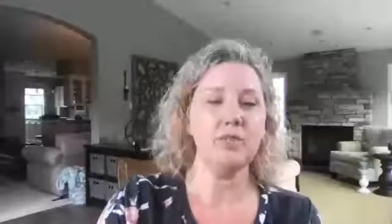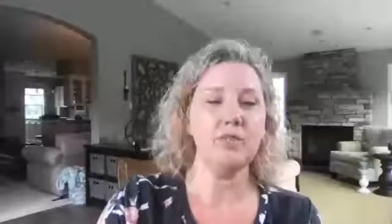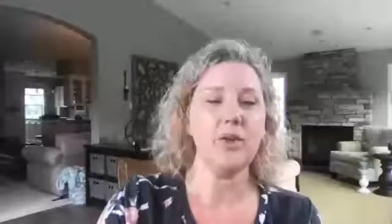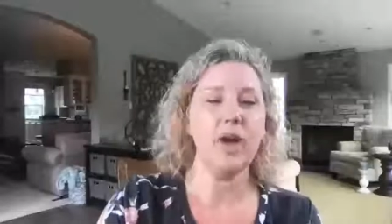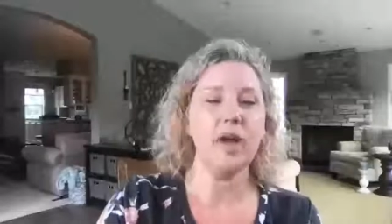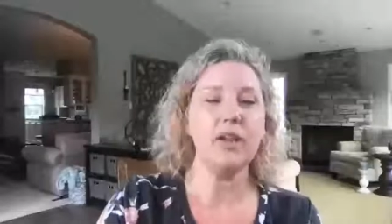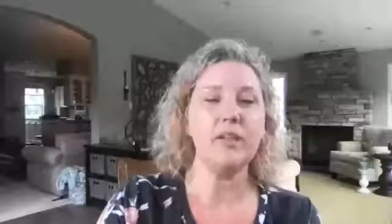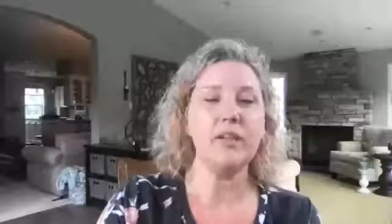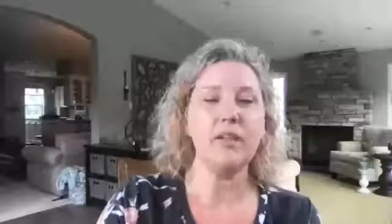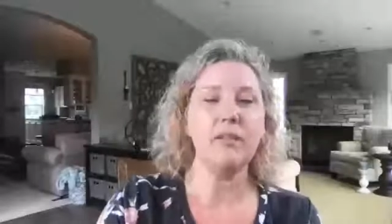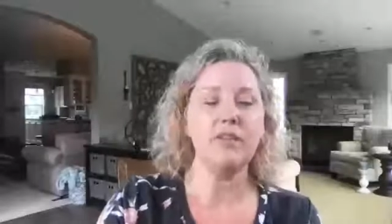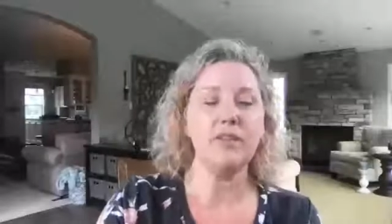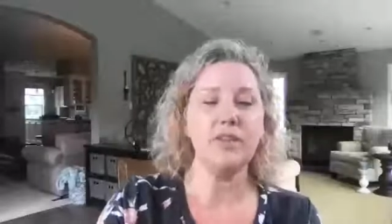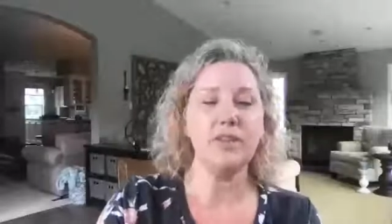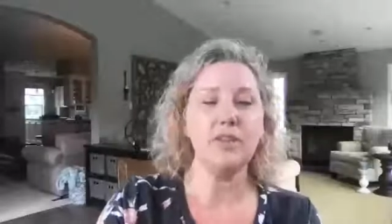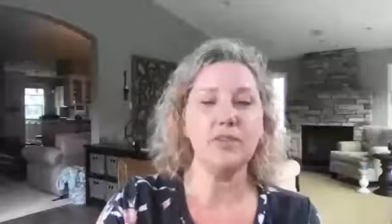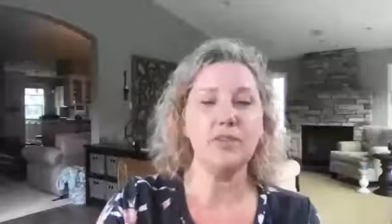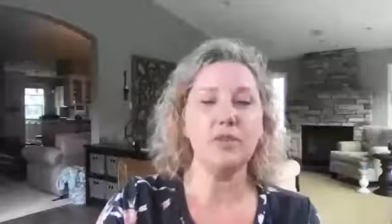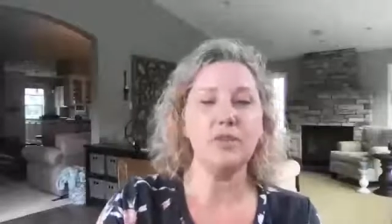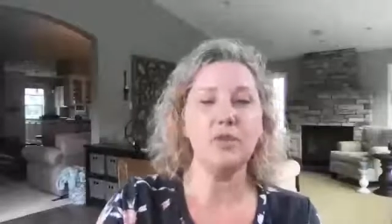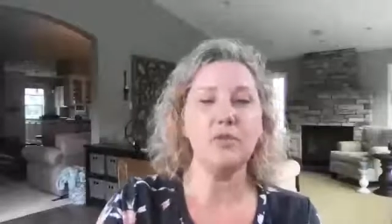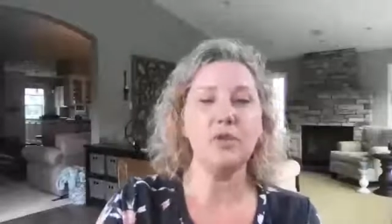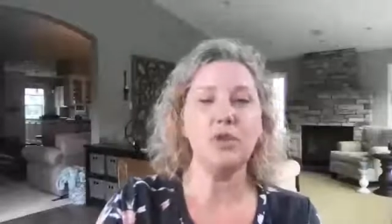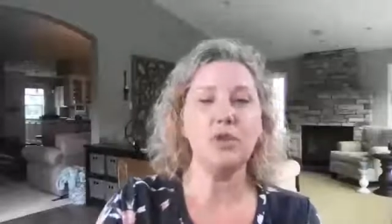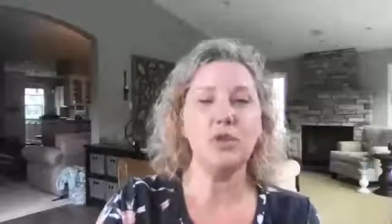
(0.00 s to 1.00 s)
relevant
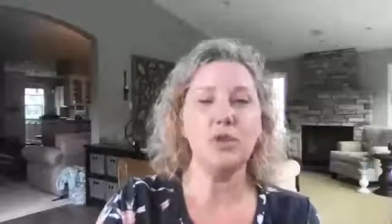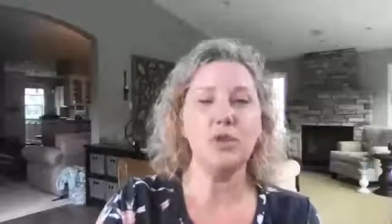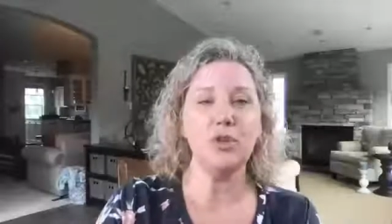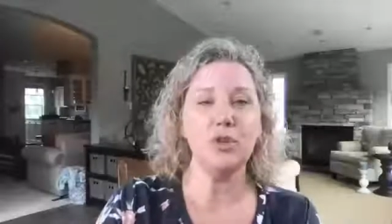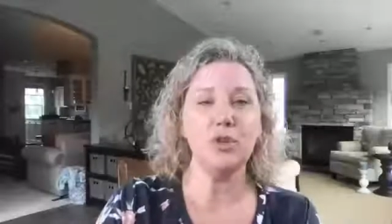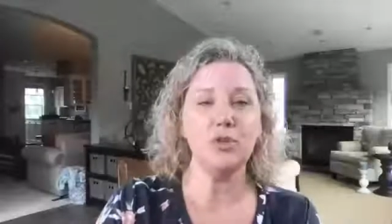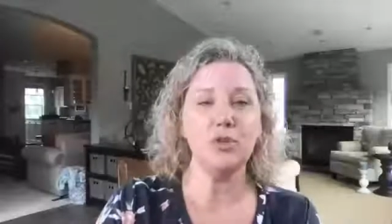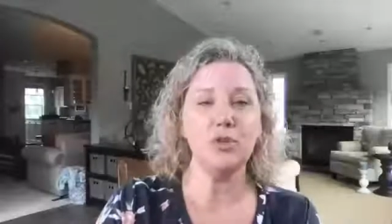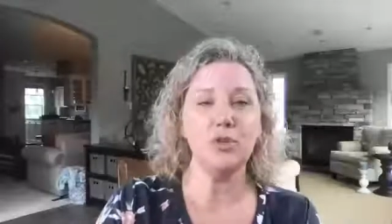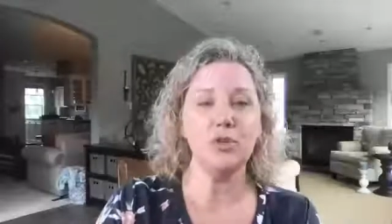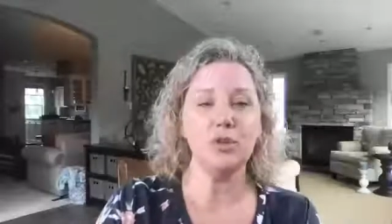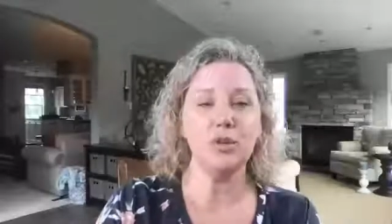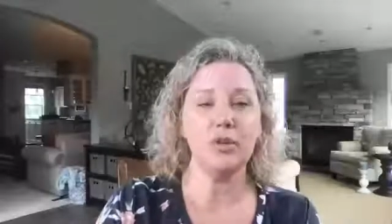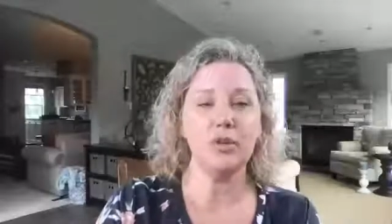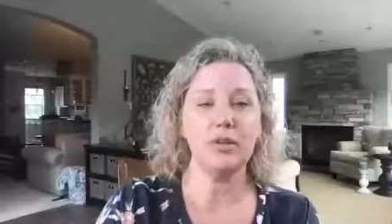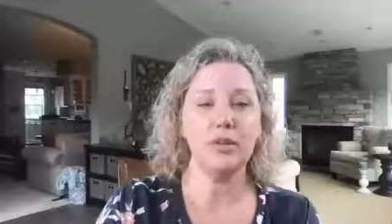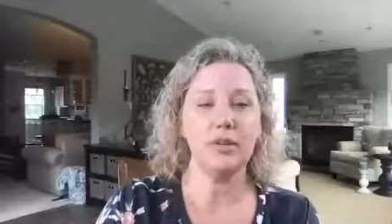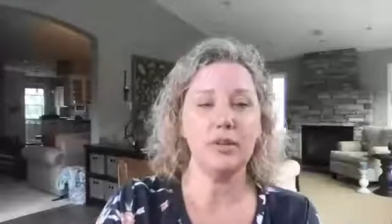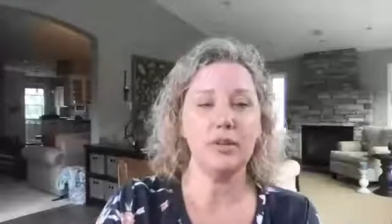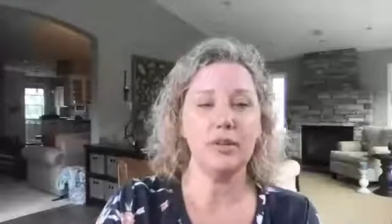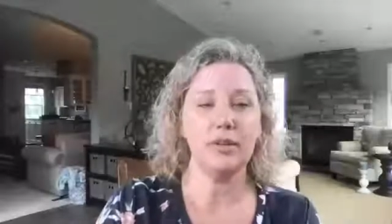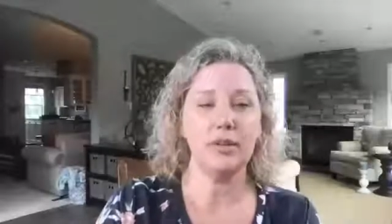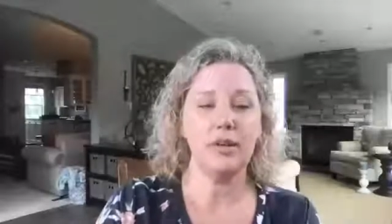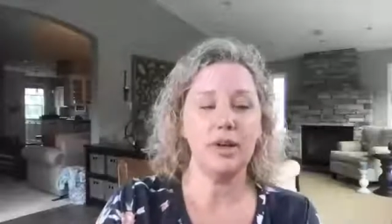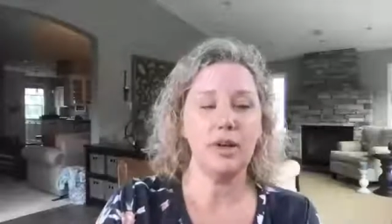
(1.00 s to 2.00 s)
to you?
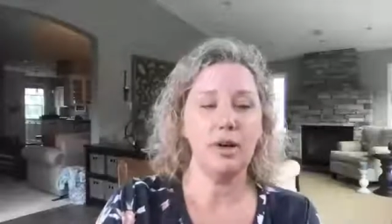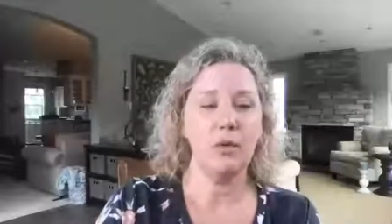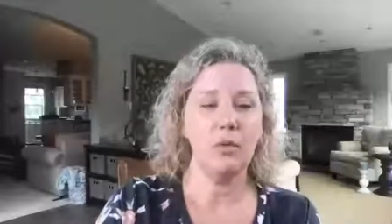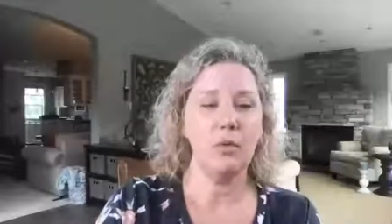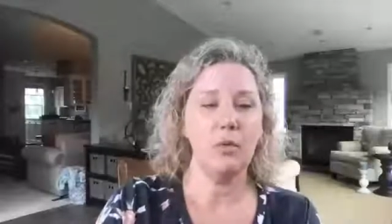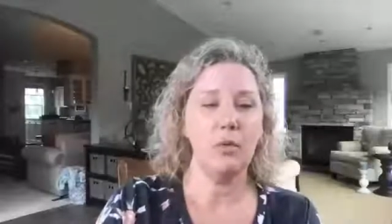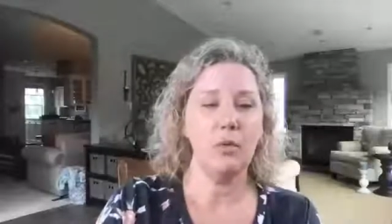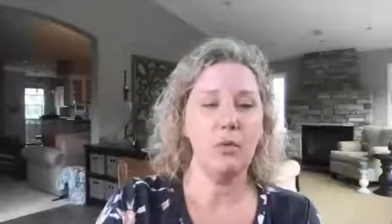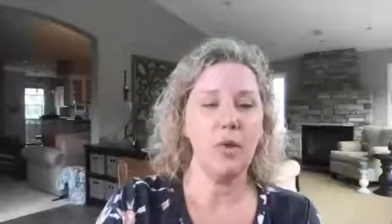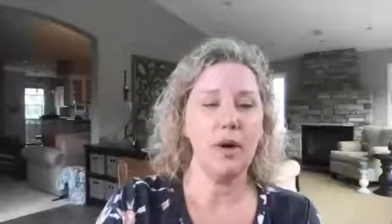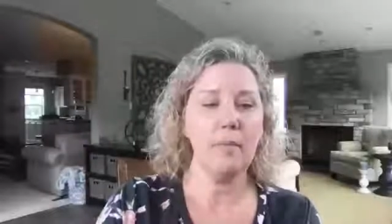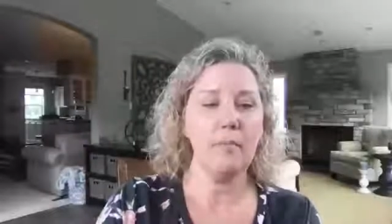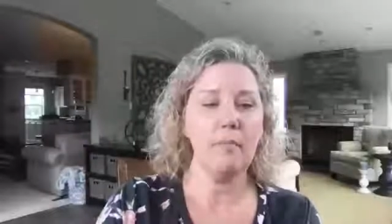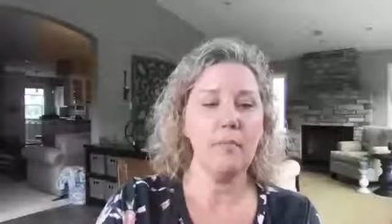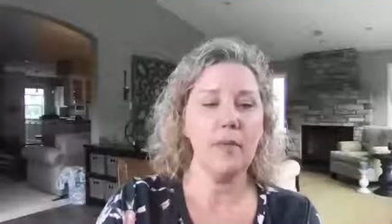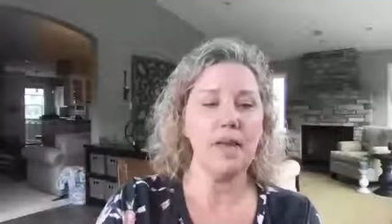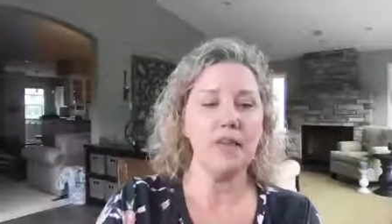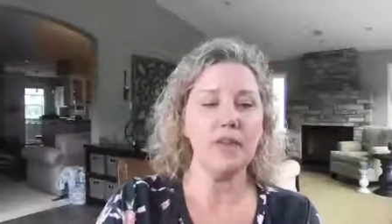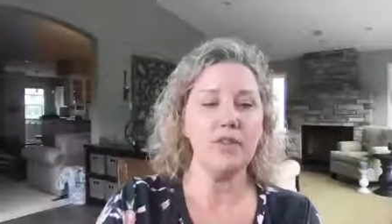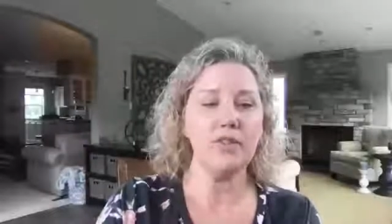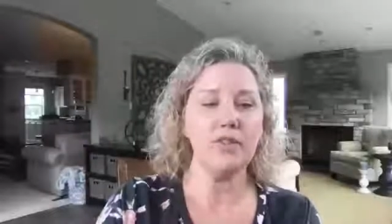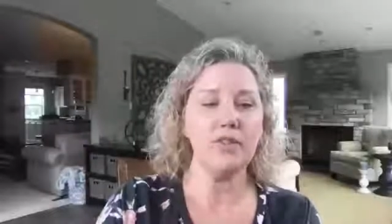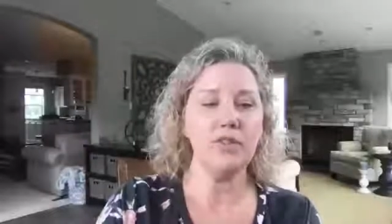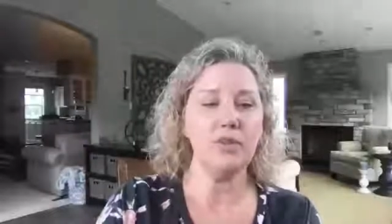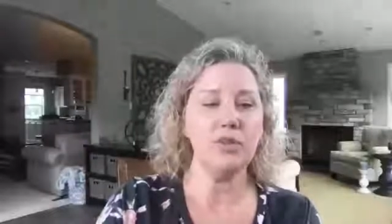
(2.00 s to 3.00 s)
What
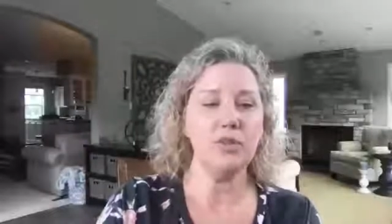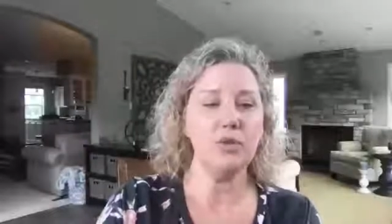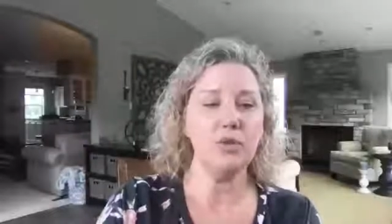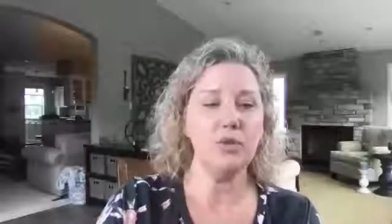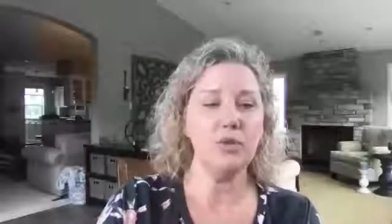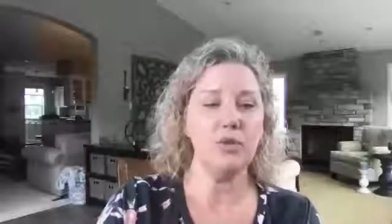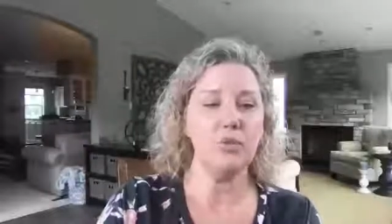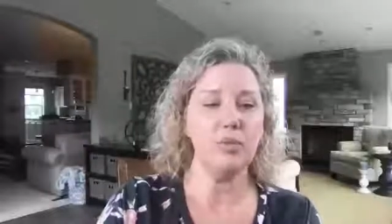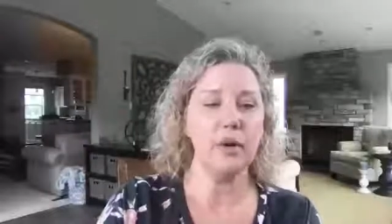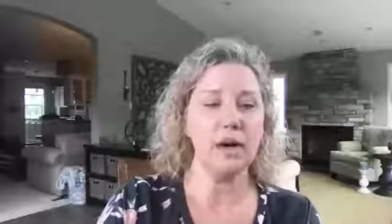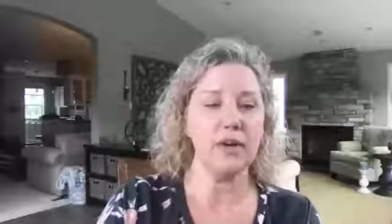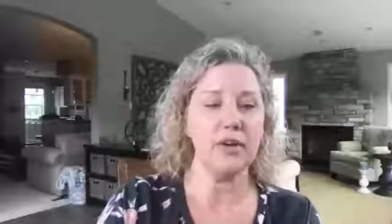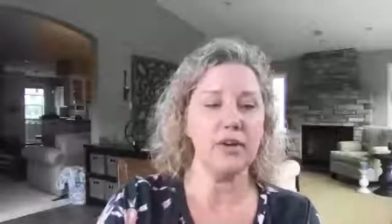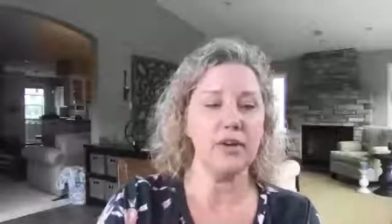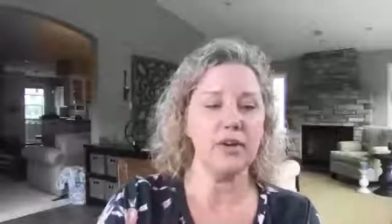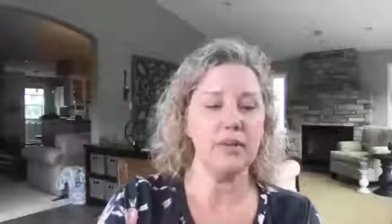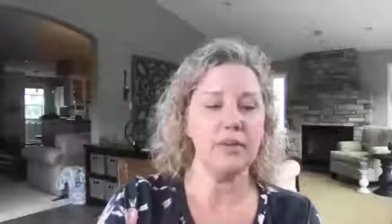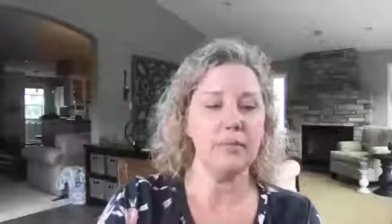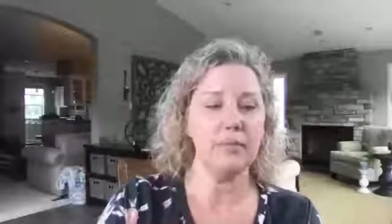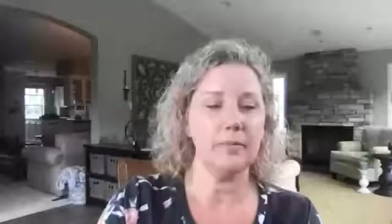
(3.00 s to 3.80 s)
makes you better?